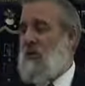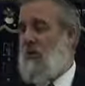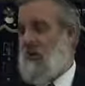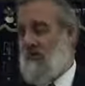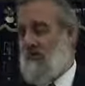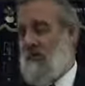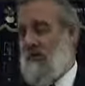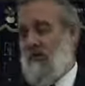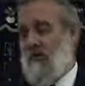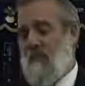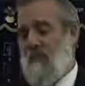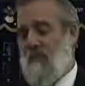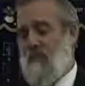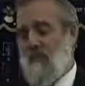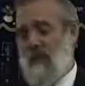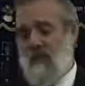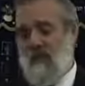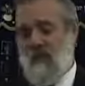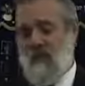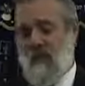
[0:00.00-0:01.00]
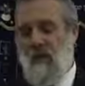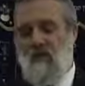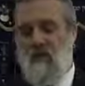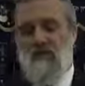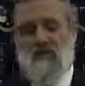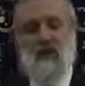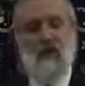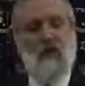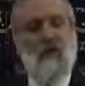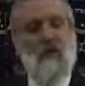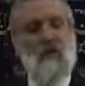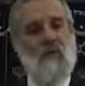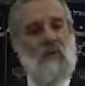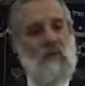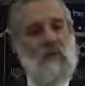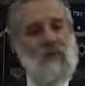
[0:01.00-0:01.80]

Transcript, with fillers: them, that, that would be very good.